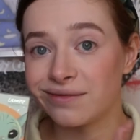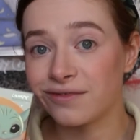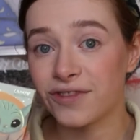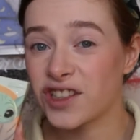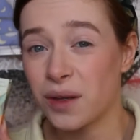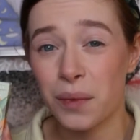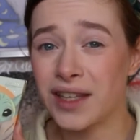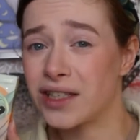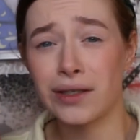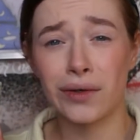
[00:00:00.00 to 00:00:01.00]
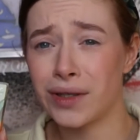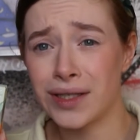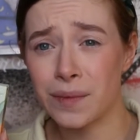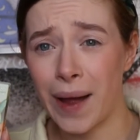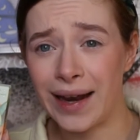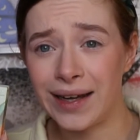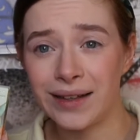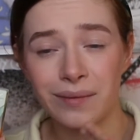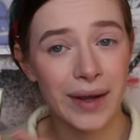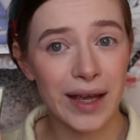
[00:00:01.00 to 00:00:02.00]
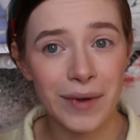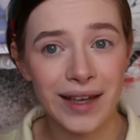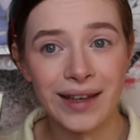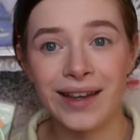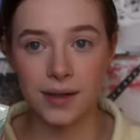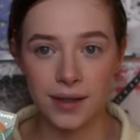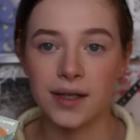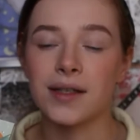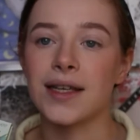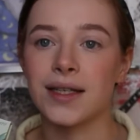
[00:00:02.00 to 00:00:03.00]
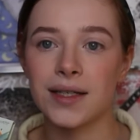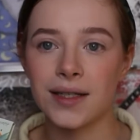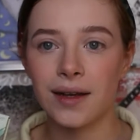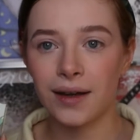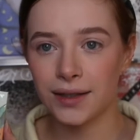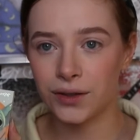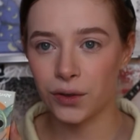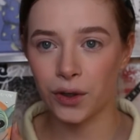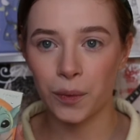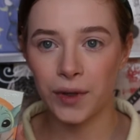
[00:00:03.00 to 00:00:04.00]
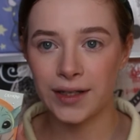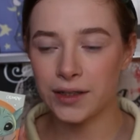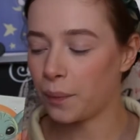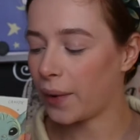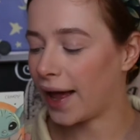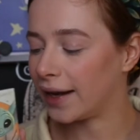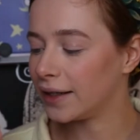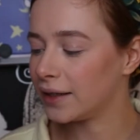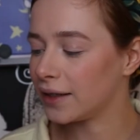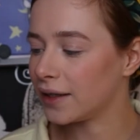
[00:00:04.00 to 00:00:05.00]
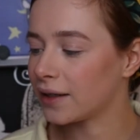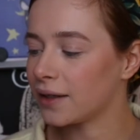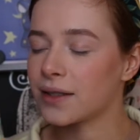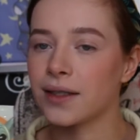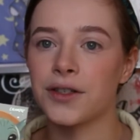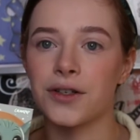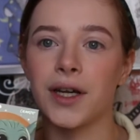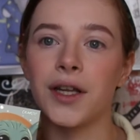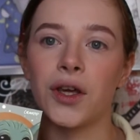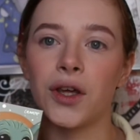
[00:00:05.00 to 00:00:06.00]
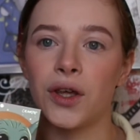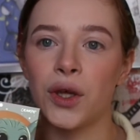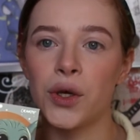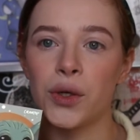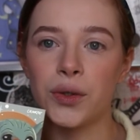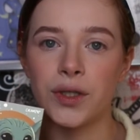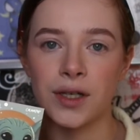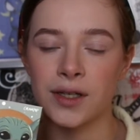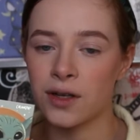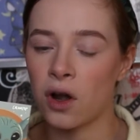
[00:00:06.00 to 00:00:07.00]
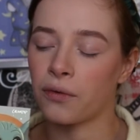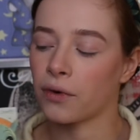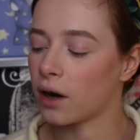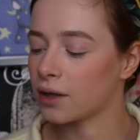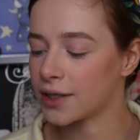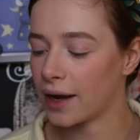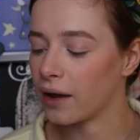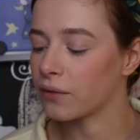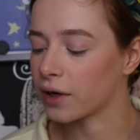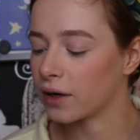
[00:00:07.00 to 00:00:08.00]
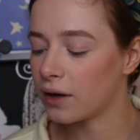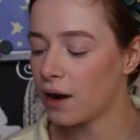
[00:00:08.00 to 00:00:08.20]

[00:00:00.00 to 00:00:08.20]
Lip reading: for something to do with this palette maybe. So this is the adorable little palette. It is literally the cutest cover art ever,